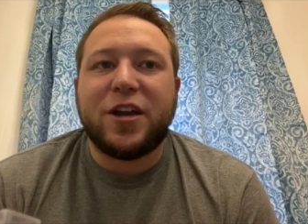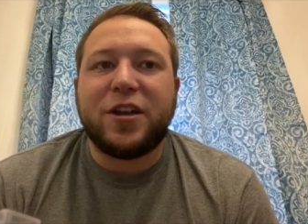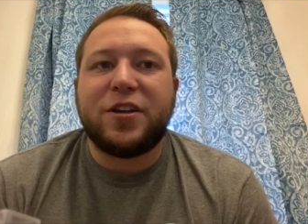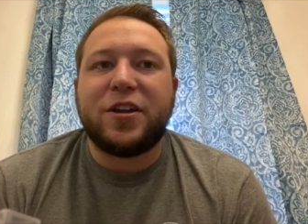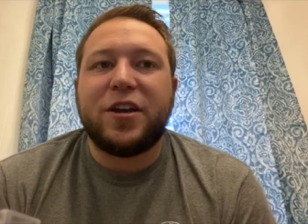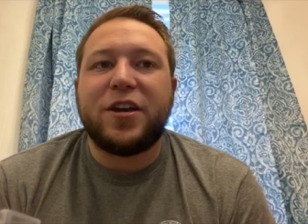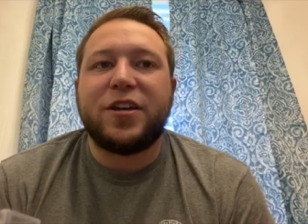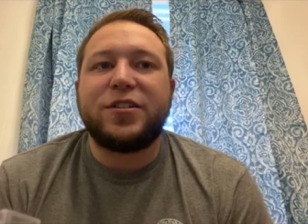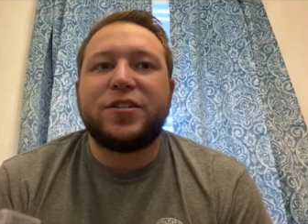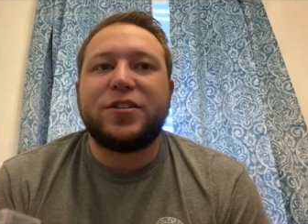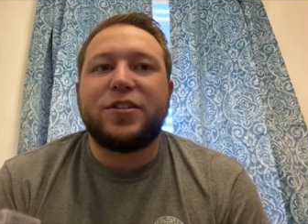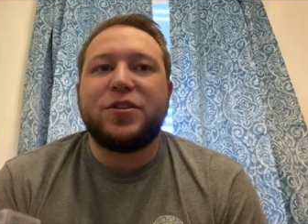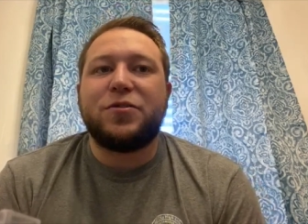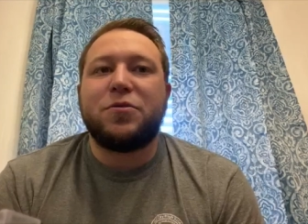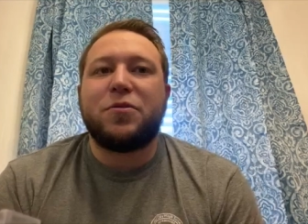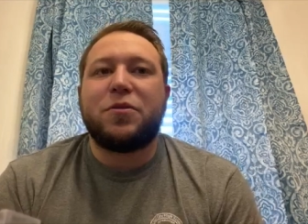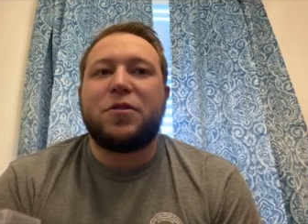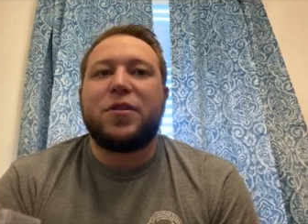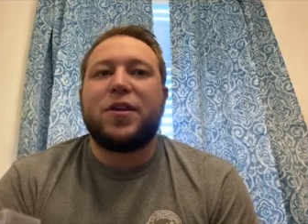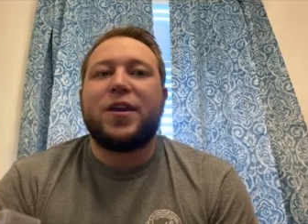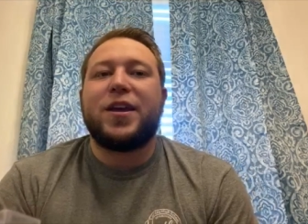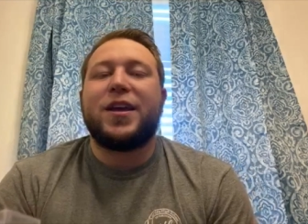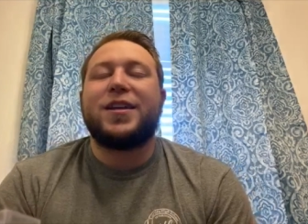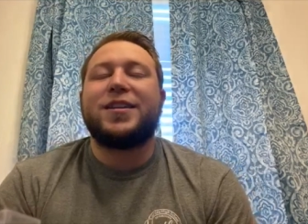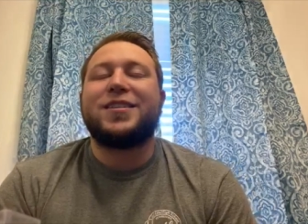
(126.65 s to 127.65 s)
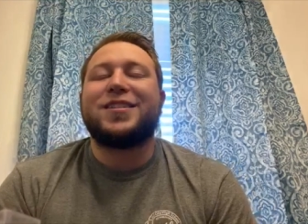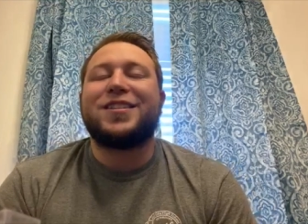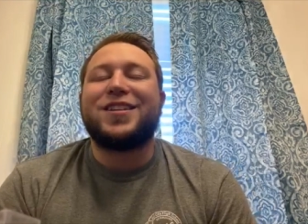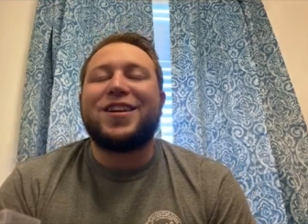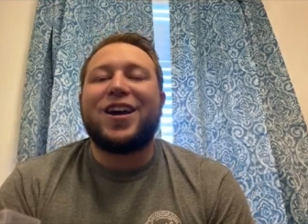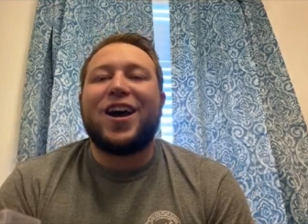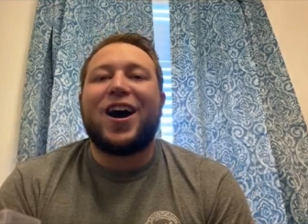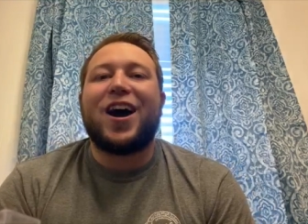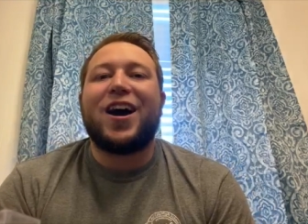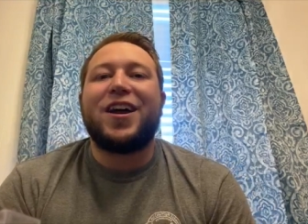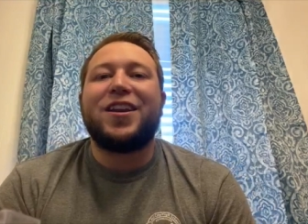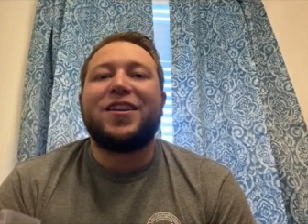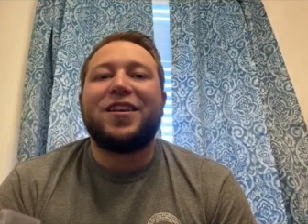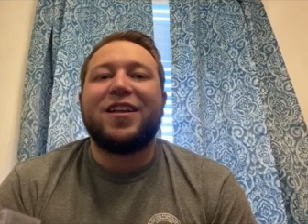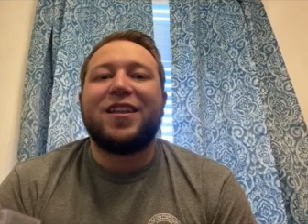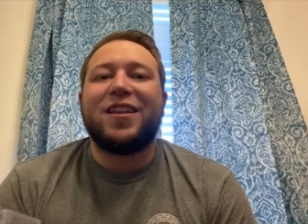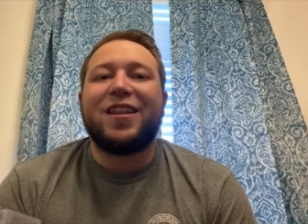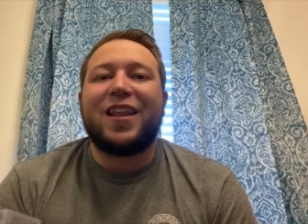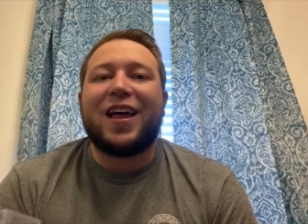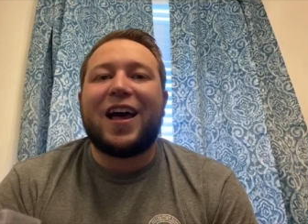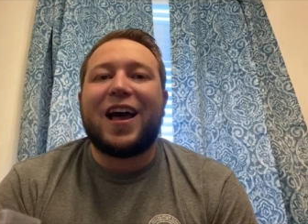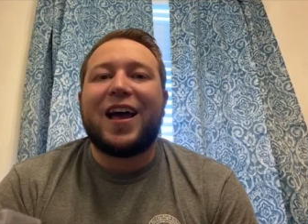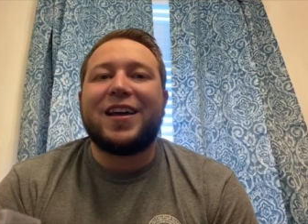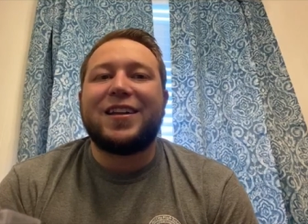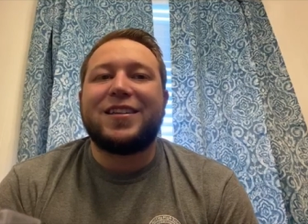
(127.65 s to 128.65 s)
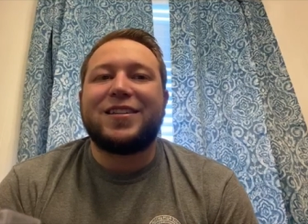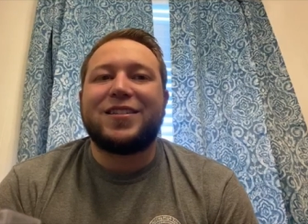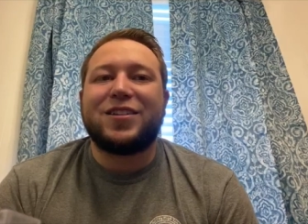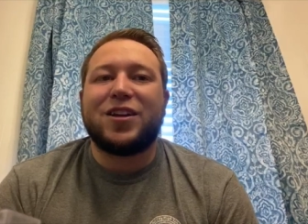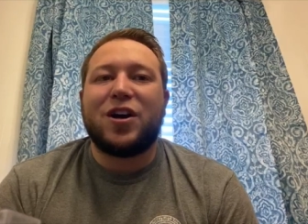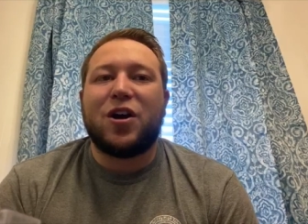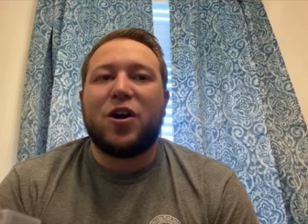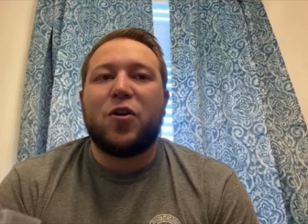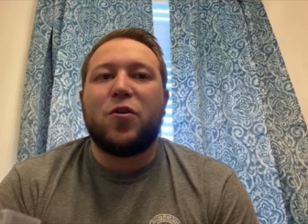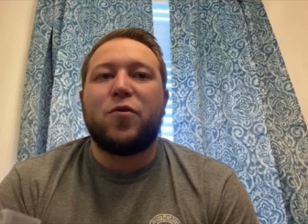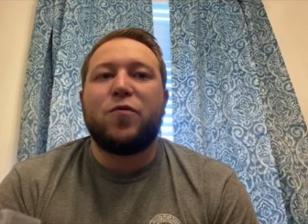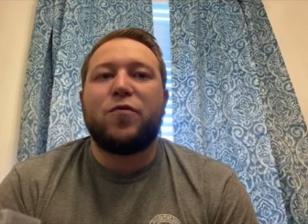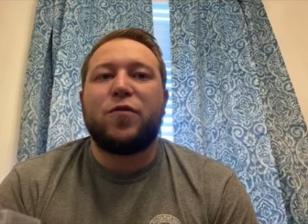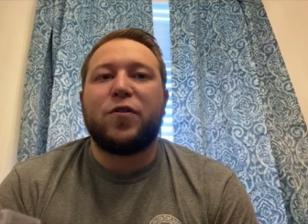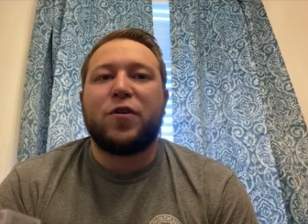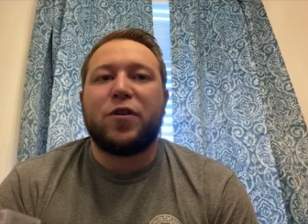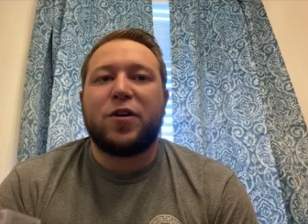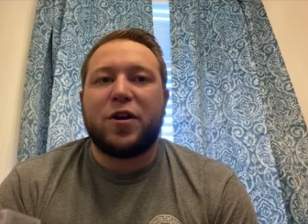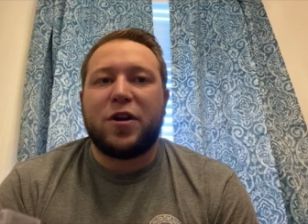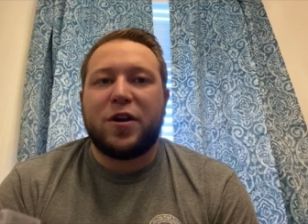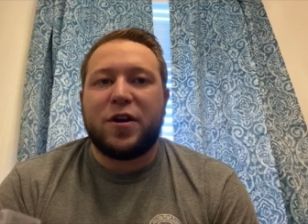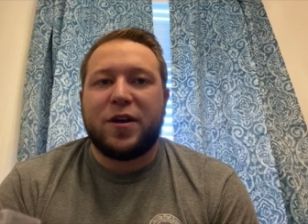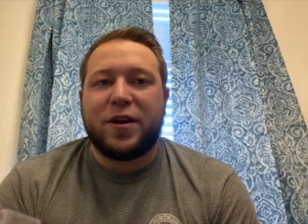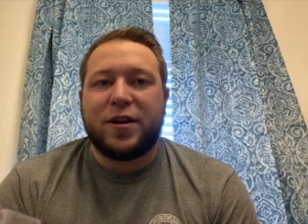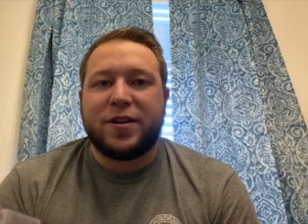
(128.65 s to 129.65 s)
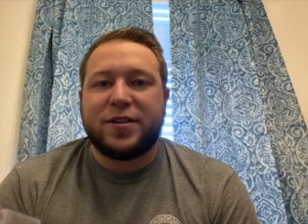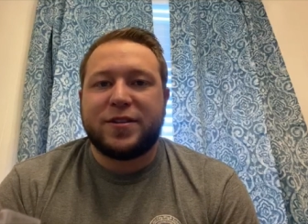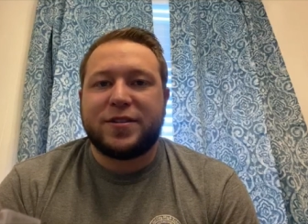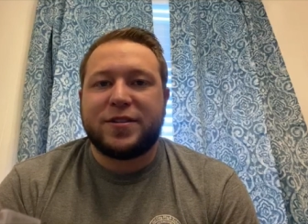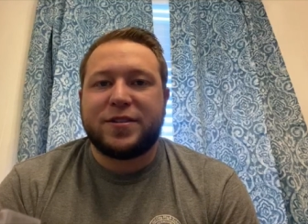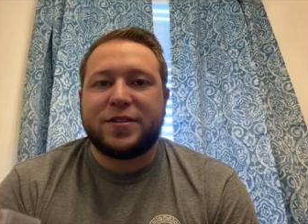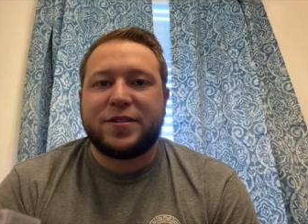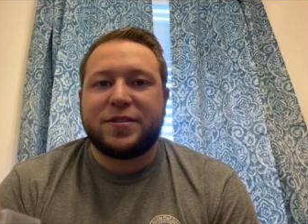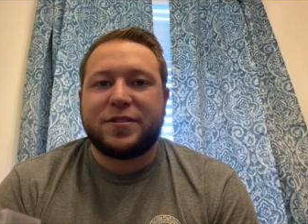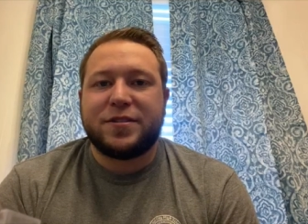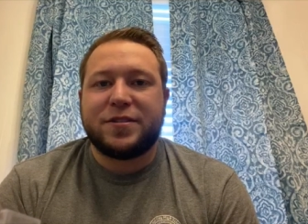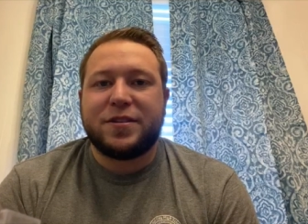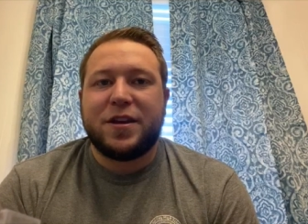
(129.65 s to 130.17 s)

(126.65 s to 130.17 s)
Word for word: does new things, God delights over us.